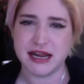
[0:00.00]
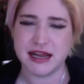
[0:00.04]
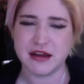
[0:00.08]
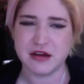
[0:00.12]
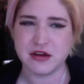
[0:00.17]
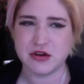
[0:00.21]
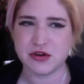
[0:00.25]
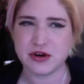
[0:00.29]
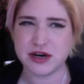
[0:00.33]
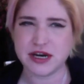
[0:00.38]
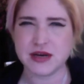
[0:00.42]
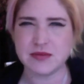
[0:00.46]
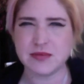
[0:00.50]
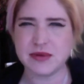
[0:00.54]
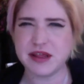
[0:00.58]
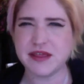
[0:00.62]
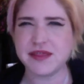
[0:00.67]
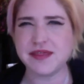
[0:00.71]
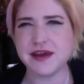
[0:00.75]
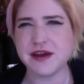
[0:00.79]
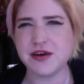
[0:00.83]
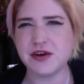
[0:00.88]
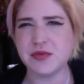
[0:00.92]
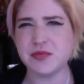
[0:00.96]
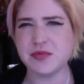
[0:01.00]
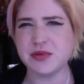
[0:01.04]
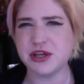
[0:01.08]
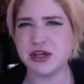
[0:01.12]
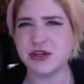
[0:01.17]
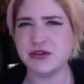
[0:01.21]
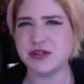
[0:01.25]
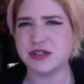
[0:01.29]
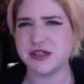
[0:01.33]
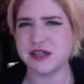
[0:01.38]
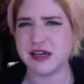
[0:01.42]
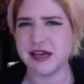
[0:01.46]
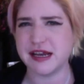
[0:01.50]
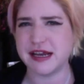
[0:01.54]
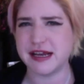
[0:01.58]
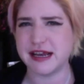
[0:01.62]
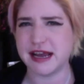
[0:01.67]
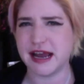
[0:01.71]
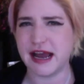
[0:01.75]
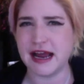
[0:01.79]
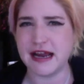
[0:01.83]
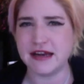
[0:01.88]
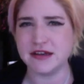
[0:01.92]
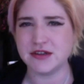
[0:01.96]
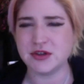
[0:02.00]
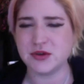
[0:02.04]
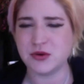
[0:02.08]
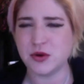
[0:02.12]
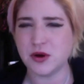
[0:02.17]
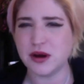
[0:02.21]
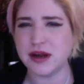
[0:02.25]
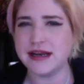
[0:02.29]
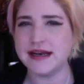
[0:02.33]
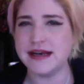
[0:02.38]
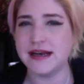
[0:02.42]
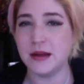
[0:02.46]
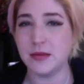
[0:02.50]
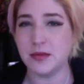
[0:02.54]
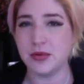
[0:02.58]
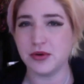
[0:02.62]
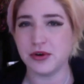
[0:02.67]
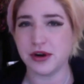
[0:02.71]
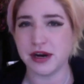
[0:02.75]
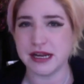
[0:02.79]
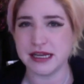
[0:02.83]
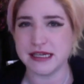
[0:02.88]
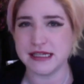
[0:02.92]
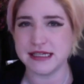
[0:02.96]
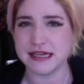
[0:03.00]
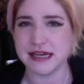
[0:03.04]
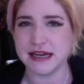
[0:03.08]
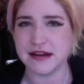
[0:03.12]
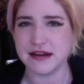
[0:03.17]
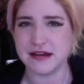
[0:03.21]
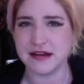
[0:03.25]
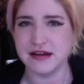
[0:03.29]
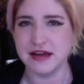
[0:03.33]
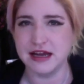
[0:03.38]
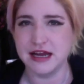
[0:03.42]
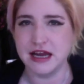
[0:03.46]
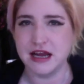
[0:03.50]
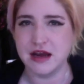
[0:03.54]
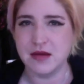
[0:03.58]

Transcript: incredibly therapeutic and quite liberating.